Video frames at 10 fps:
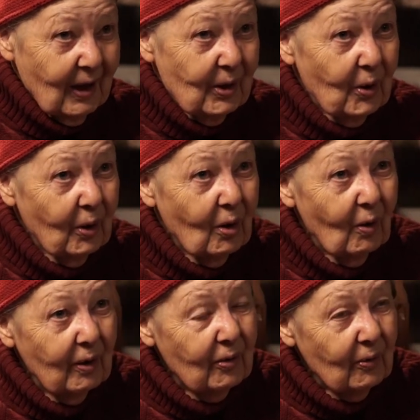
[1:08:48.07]
You're
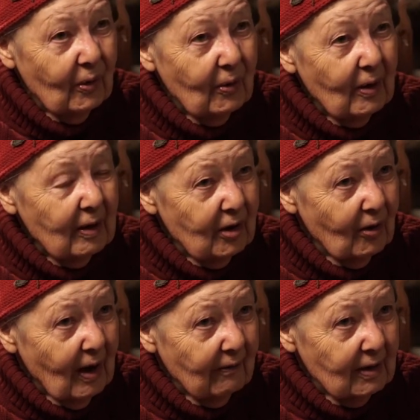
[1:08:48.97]
going through
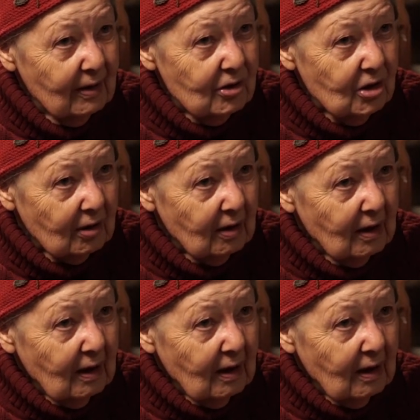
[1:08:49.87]
your evolution